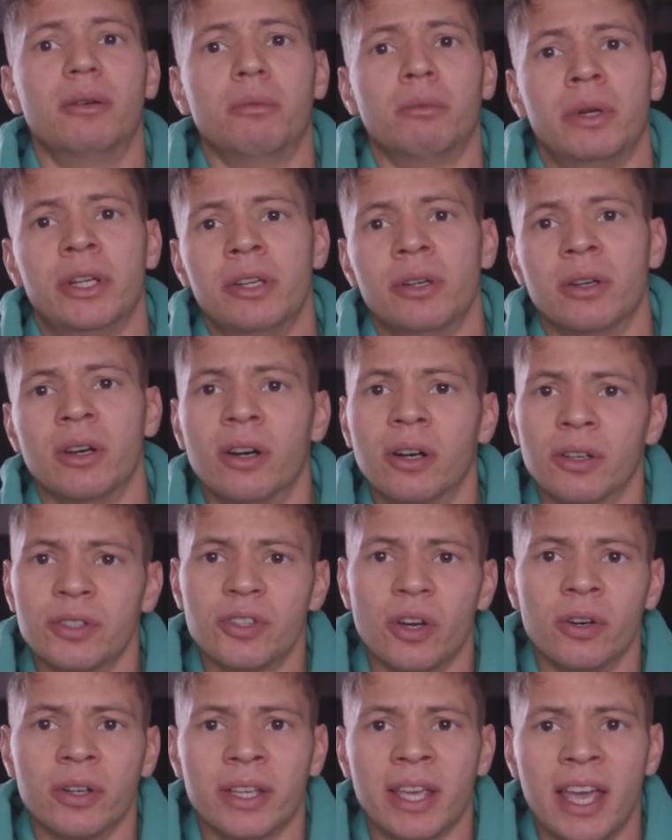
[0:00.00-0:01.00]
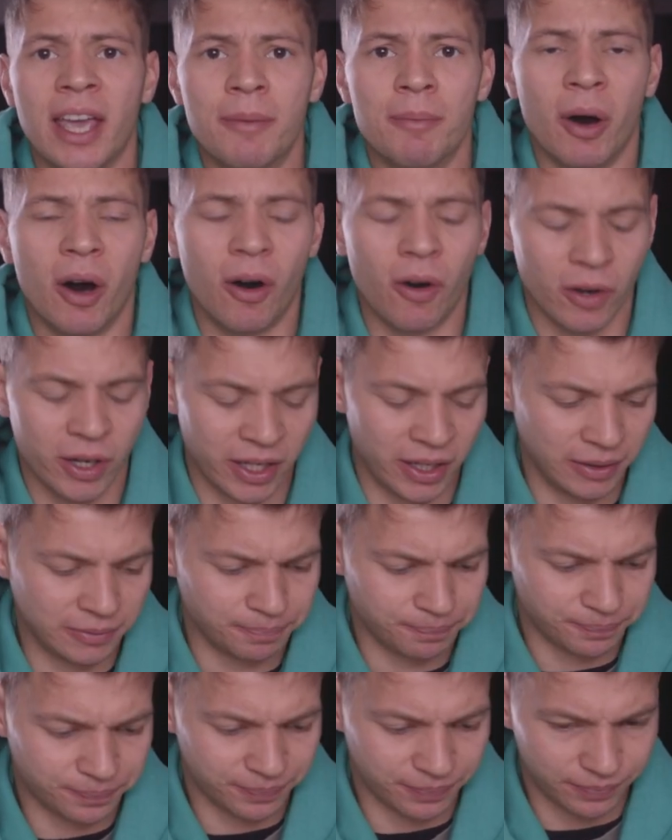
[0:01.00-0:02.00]
when you go sort of game
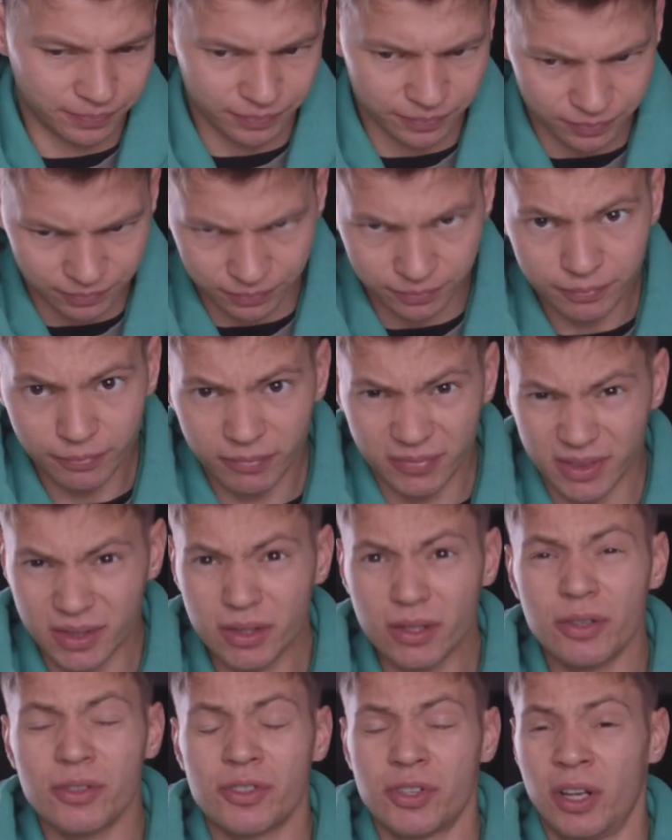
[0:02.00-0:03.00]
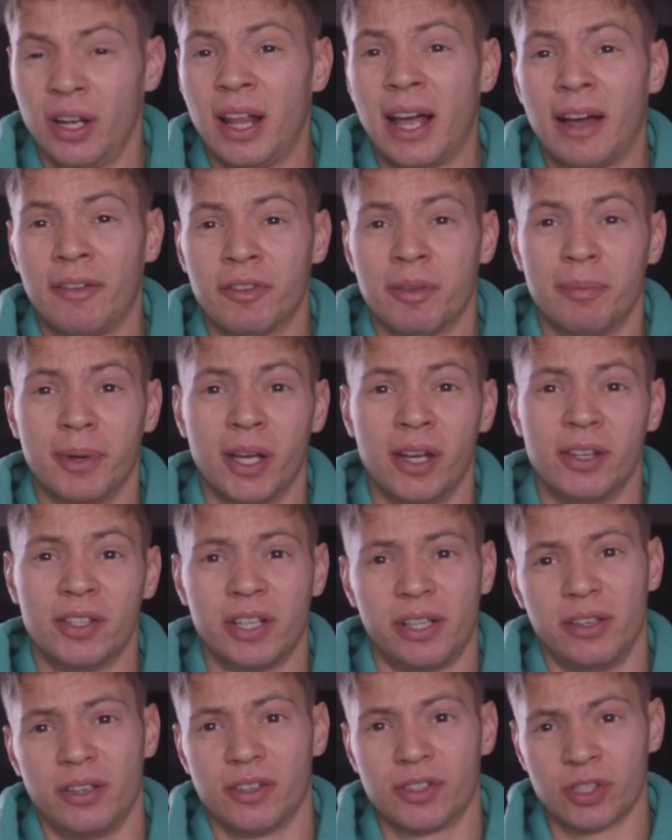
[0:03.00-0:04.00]
hawking, so you'll have the
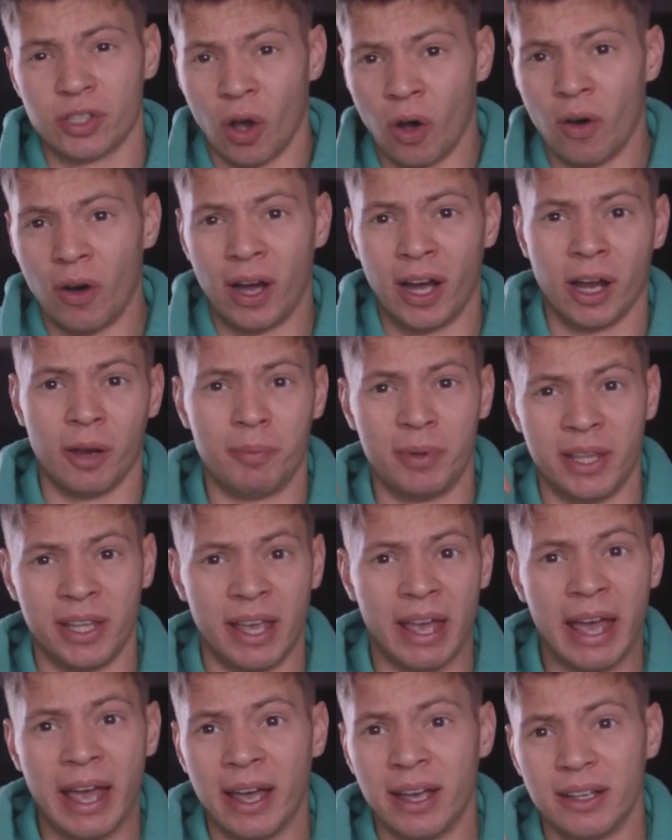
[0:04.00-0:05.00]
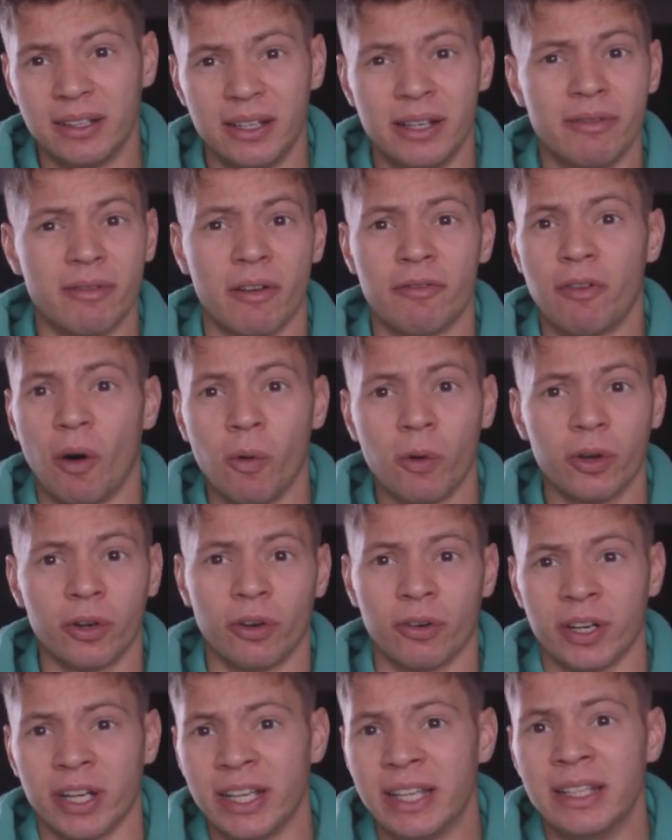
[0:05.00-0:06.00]
bird soar high up in the air, either a
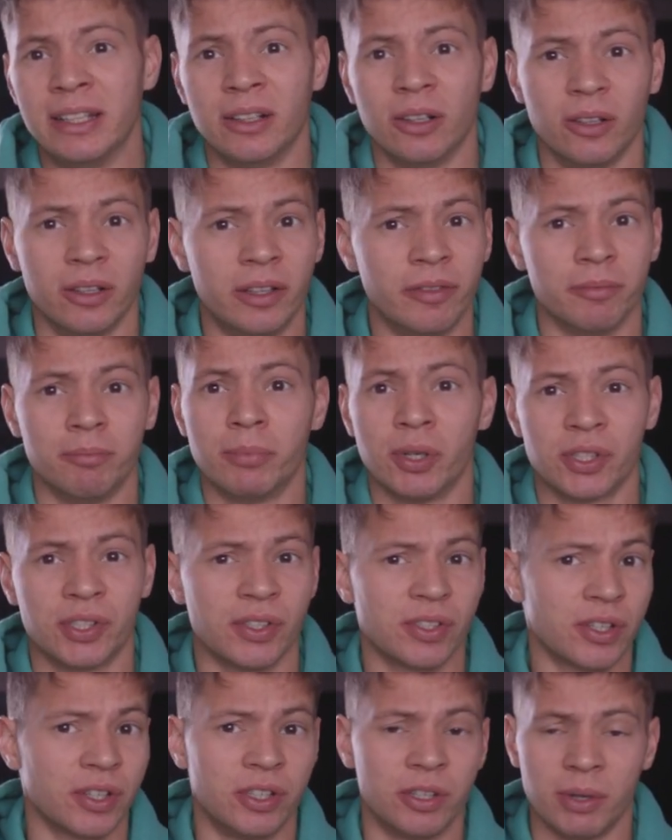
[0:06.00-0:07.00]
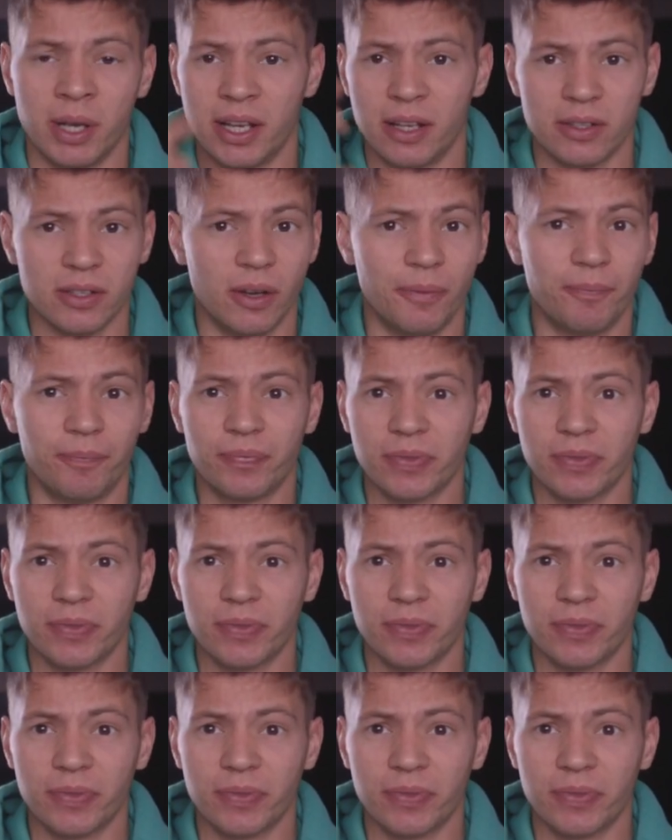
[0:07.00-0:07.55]
falcon or an eagle, even buzzards could do it,